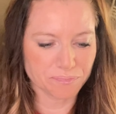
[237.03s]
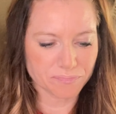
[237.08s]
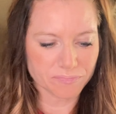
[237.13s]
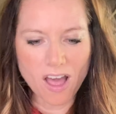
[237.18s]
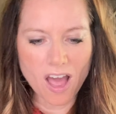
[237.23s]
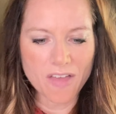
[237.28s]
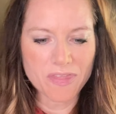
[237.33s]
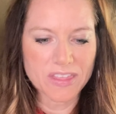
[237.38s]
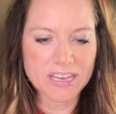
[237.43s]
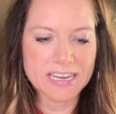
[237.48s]

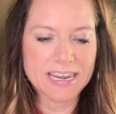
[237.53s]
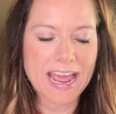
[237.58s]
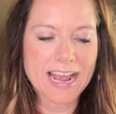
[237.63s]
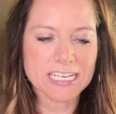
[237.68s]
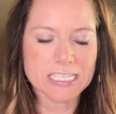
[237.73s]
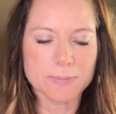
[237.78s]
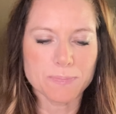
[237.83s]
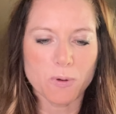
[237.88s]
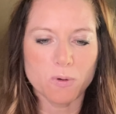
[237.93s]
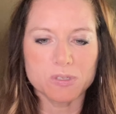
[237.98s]
On the
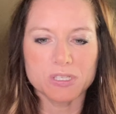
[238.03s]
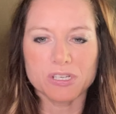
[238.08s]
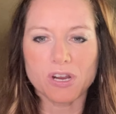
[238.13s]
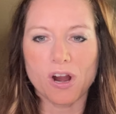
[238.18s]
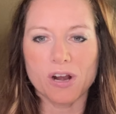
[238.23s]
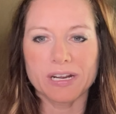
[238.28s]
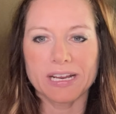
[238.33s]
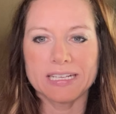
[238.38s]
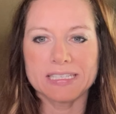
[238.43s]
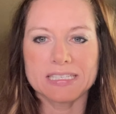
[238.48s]
next
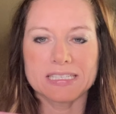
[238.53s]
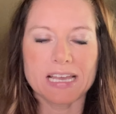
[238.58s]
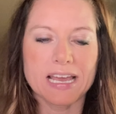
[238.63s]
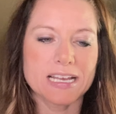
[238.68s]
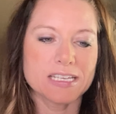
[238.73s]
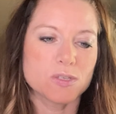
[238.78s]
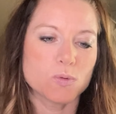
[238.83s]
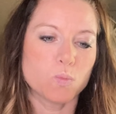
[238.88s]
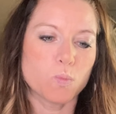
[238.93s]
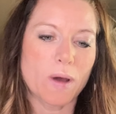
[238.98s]
postcard, it
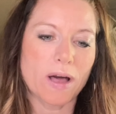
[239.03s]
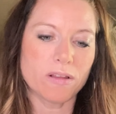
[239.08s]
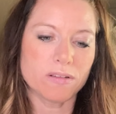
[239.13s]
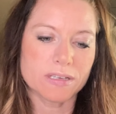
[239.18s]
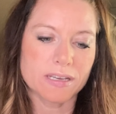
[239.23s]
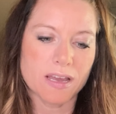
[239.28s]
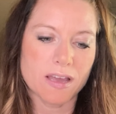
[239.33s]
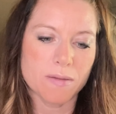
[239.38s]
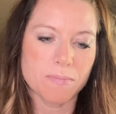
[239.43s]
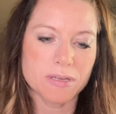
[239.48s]
says,
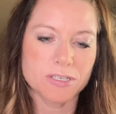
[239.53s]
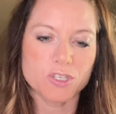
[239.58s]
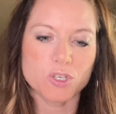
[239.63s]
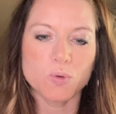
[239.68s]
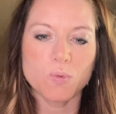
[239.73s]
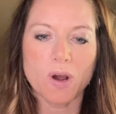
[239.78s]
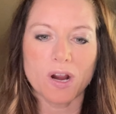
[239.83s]
welcome to